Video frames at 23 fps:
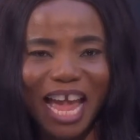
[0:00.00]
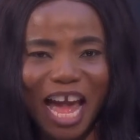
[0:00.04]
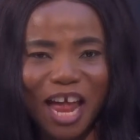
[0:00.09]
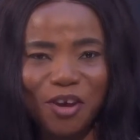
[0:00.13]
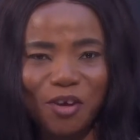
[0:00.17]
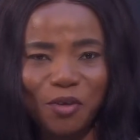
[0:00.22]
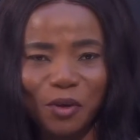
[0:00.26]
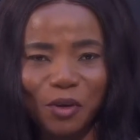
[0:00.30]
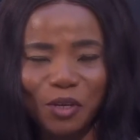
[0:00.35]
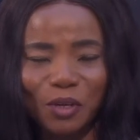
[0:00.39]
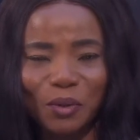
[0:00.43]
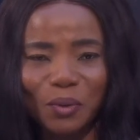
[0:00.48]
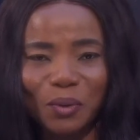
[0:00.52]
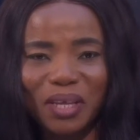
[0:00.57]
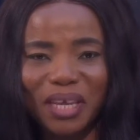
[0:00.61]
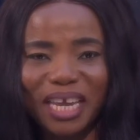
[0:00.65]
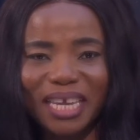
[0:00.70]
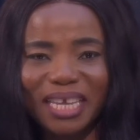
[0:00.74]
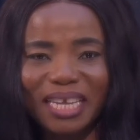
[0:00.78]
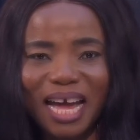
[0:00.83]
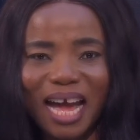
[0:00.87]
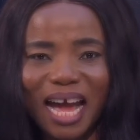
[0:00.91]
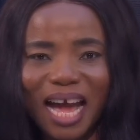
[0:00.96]
and we're
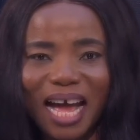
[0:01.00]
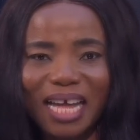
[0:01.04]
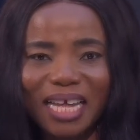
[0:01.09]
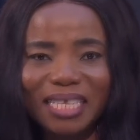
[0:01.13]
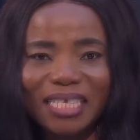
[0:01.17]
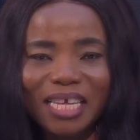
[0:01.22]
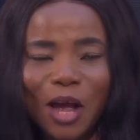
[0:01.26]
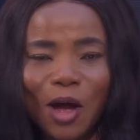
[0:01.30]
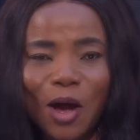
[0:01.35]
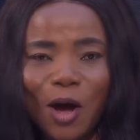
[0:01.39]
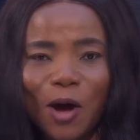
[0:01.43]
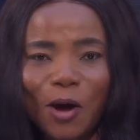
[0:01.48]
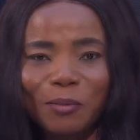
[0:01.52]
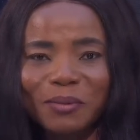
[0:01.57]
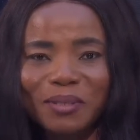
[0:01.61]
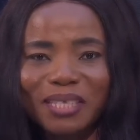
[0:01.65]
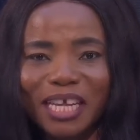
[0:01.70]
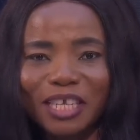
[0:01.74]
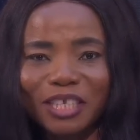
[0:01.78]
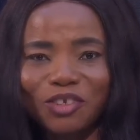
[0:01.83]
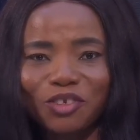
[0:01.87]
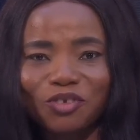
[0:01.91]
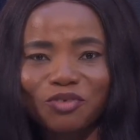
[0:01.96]
looking at
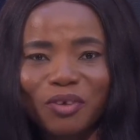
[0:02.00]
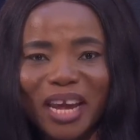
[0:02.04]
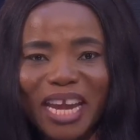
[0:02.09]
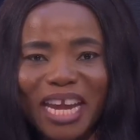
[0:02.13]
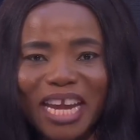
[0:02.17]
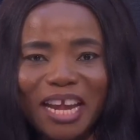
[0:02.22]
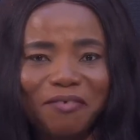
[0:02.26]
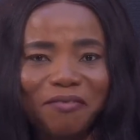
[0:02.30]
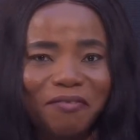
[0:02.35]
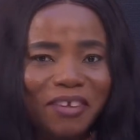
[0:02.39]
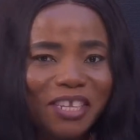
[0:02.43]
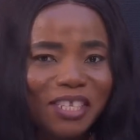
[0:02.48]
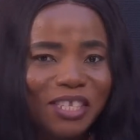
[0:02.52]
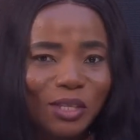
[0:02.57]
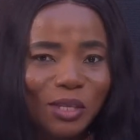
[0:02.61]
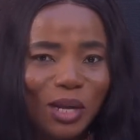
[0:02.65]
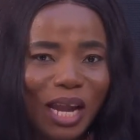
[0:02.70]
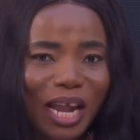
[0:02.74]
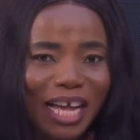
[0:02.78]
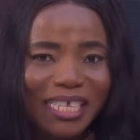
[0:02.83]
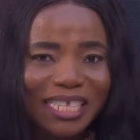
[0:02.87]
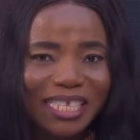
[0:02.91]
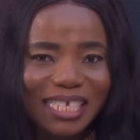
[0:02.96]
obstetric
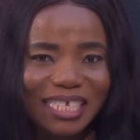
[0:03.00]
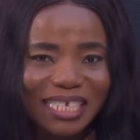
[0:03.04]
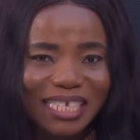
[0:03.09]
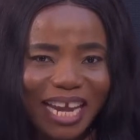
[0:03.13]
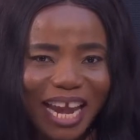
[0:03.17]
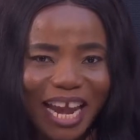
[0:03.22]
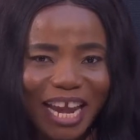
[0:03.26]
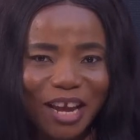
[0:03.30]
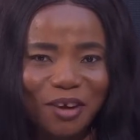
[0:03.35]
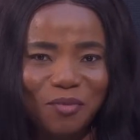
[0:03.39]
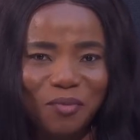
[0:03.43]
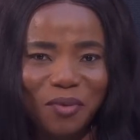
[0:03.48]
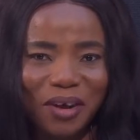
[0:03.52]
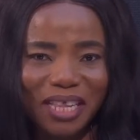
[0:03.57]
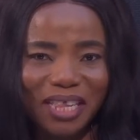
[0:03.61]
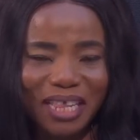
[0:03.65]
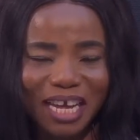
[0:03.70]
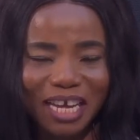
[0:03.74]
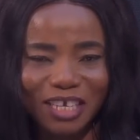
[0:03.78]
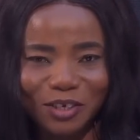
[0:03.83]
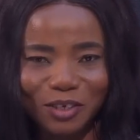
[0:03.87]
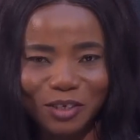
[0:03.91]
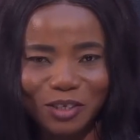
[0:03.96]
fistula today with
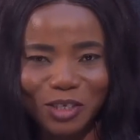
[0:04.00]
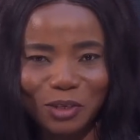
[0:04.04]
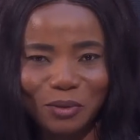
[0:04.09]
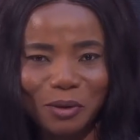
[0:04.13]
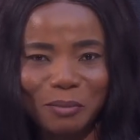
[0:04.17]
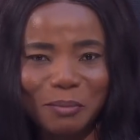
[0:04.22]
Dr.